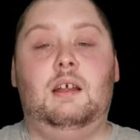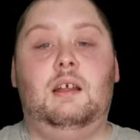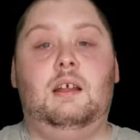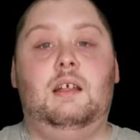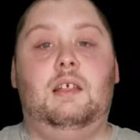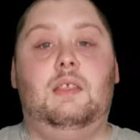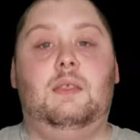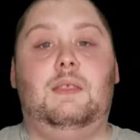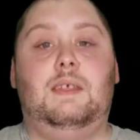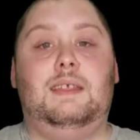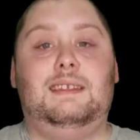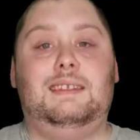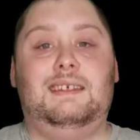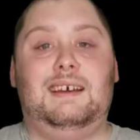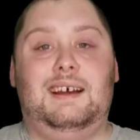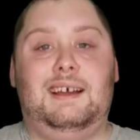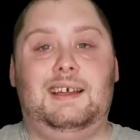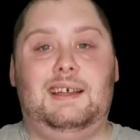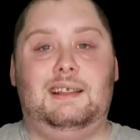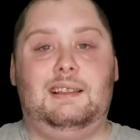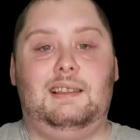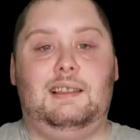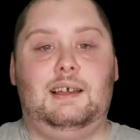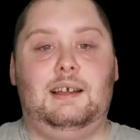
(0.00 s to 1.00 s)
the
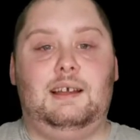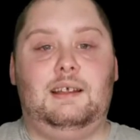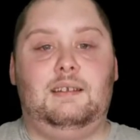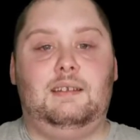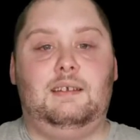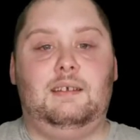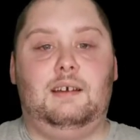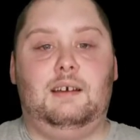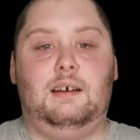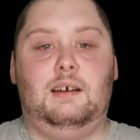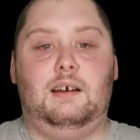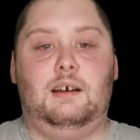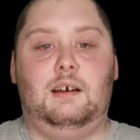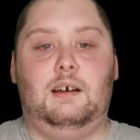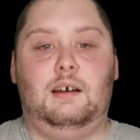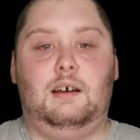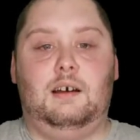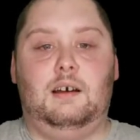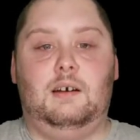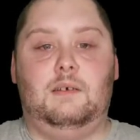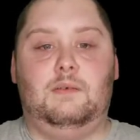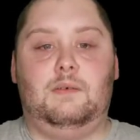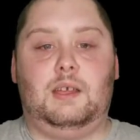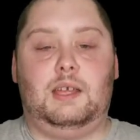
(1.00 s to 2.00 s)
dialect
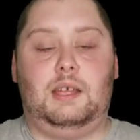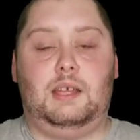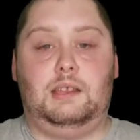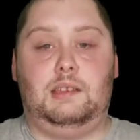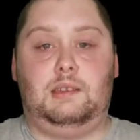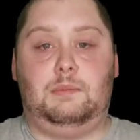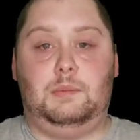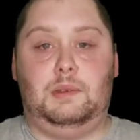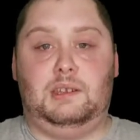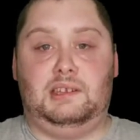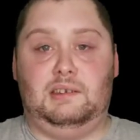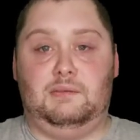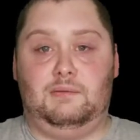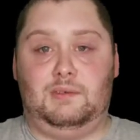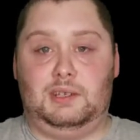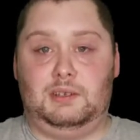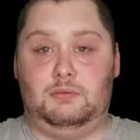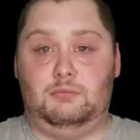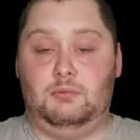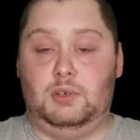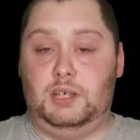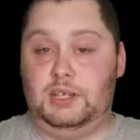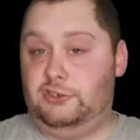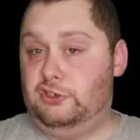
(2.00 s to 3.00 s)
of a specific
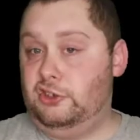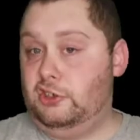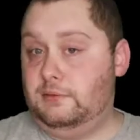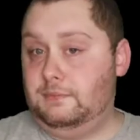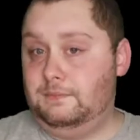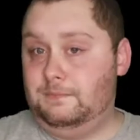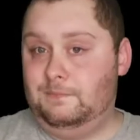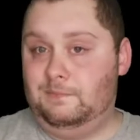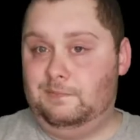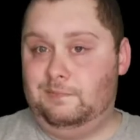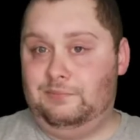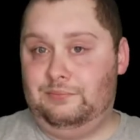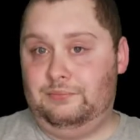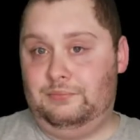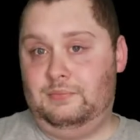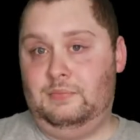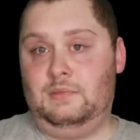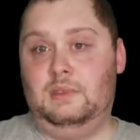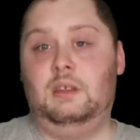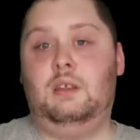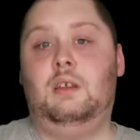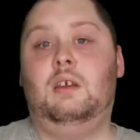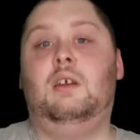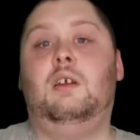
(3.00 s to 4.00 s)
region,
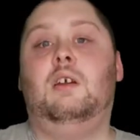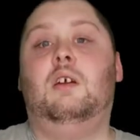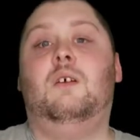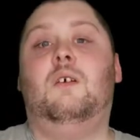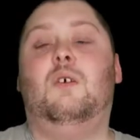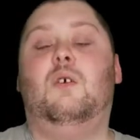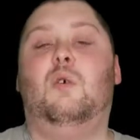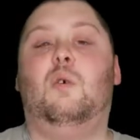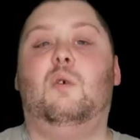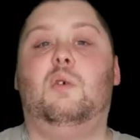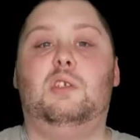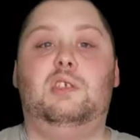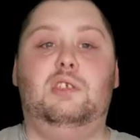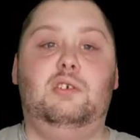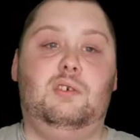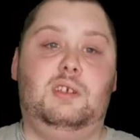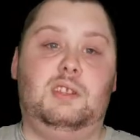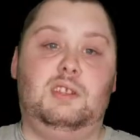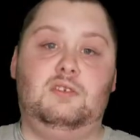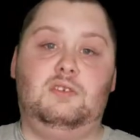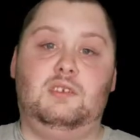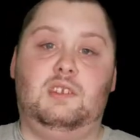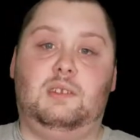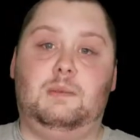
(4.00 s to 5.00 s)
or you
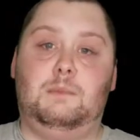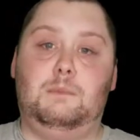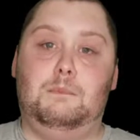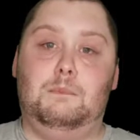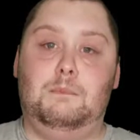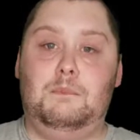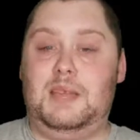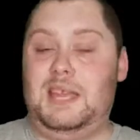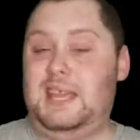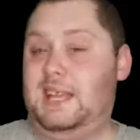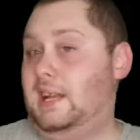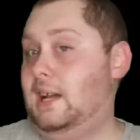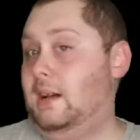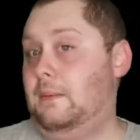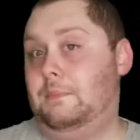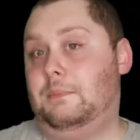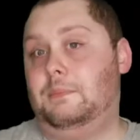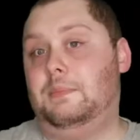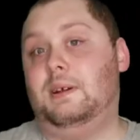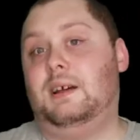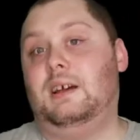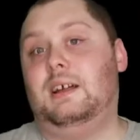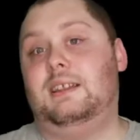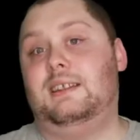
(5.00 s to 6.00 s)
can just make
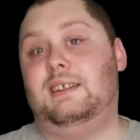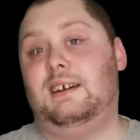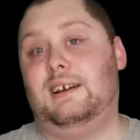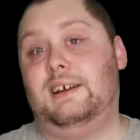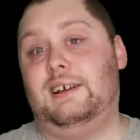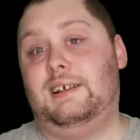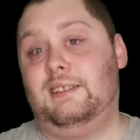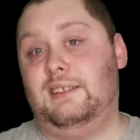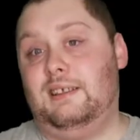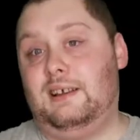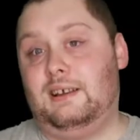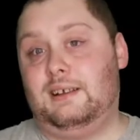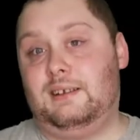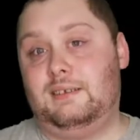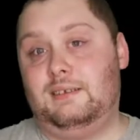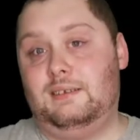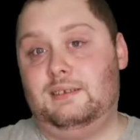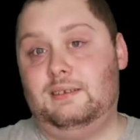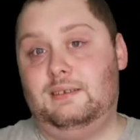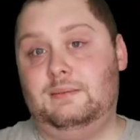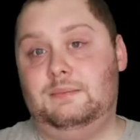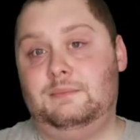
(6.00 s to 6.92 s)
up a dialect.